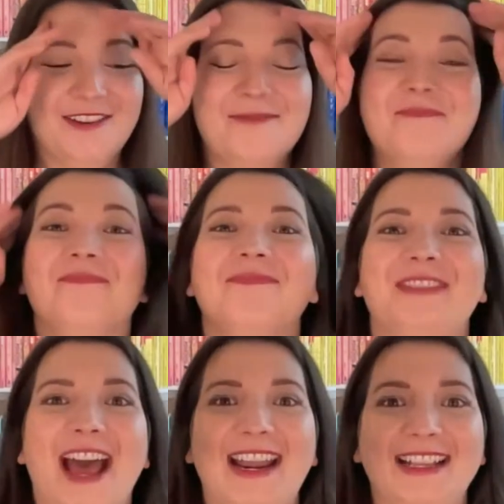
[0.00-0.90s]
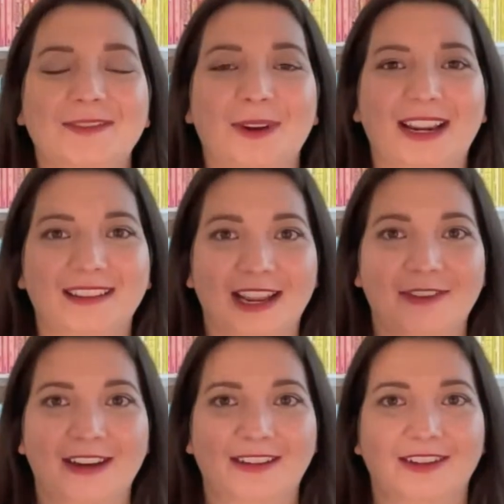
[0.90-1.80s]
So that is when
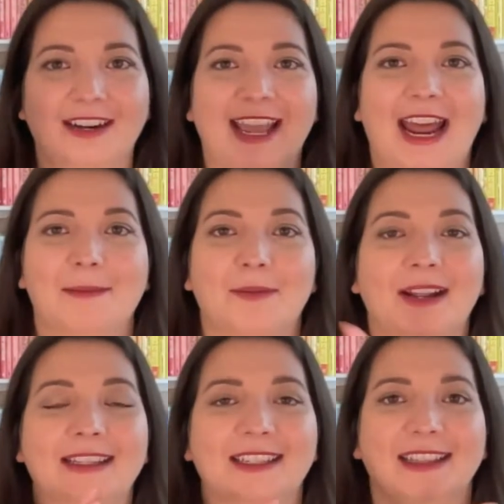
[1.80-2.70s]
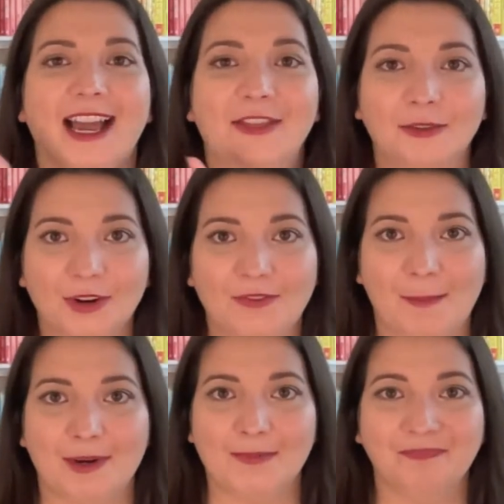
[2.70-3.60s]
Life Editor Academy runs, July through
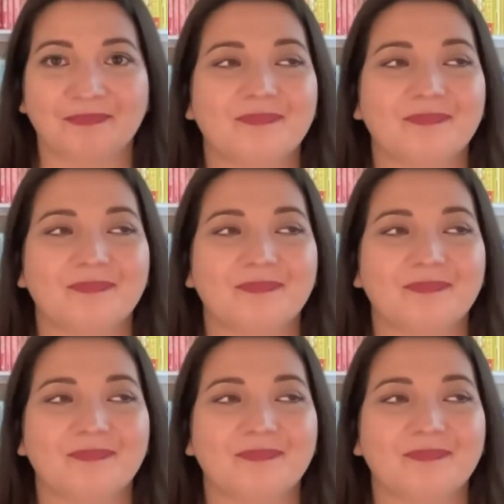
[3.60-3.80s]
November.